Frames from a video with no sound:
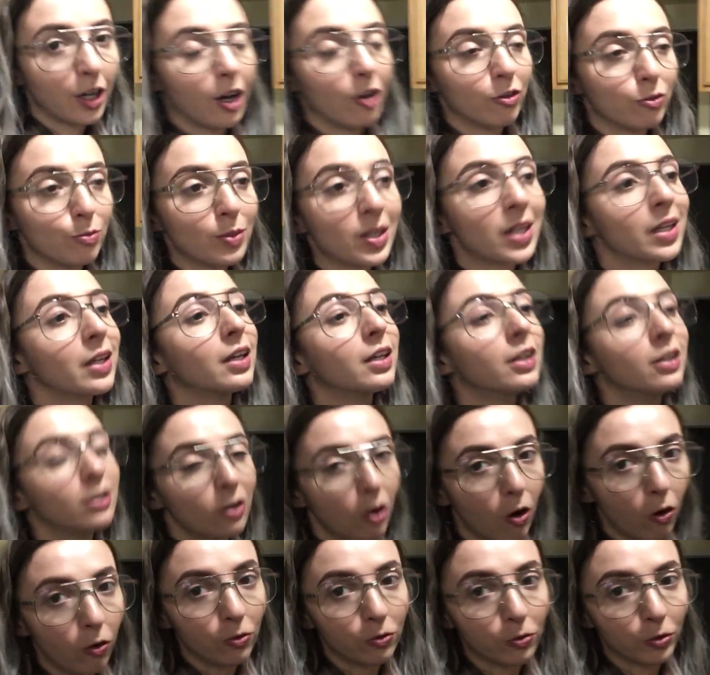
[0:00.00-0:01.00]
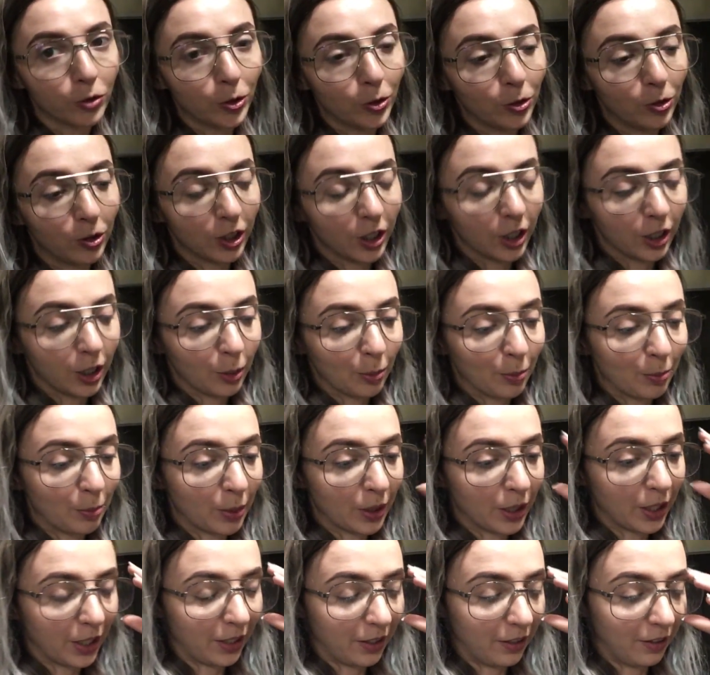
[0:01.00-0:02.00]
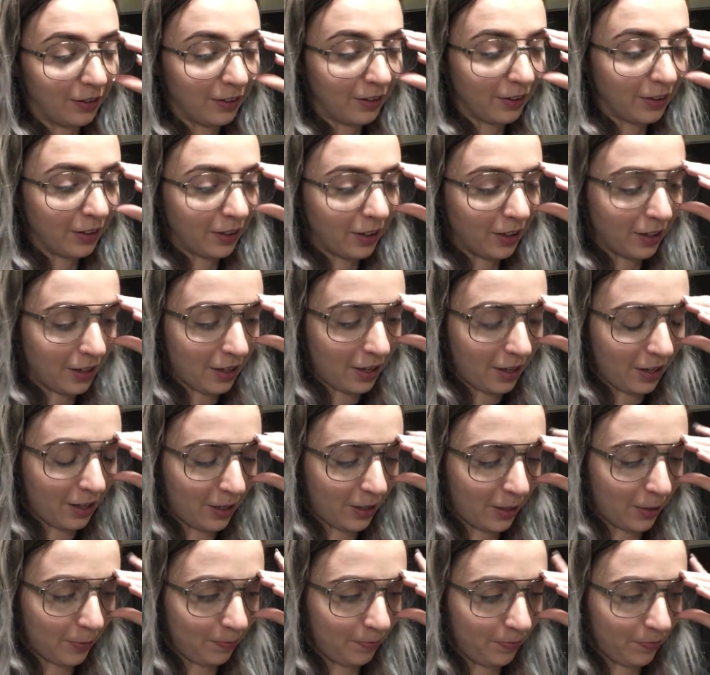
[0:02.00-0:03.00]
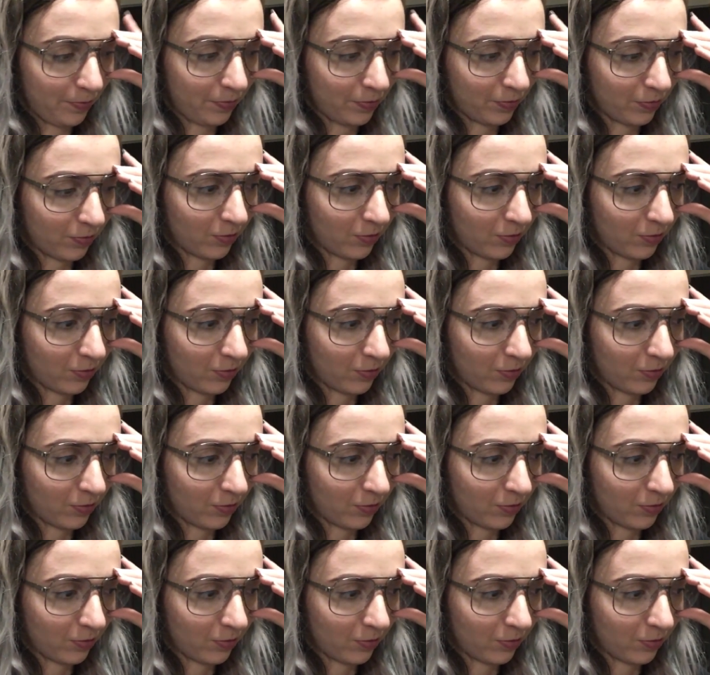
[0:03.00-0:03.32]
of me in Whole Food, but um,